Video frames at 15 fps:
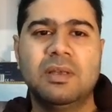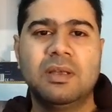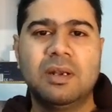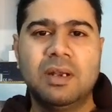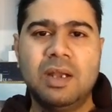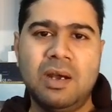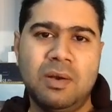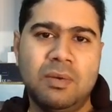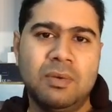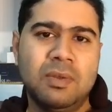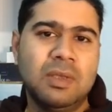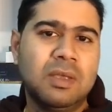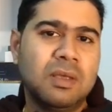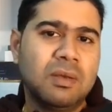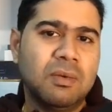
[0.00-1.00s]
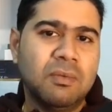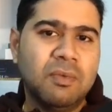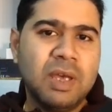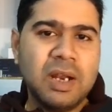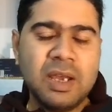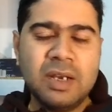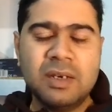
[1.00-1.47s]
Now
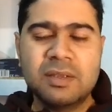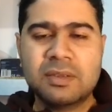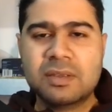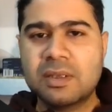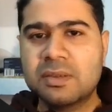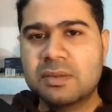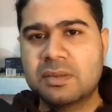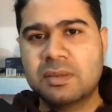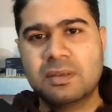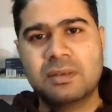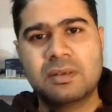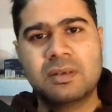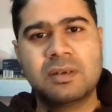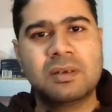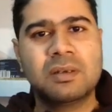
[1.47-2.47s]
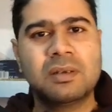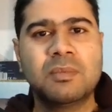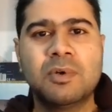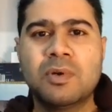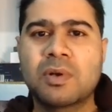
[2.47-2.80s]
when I discuss more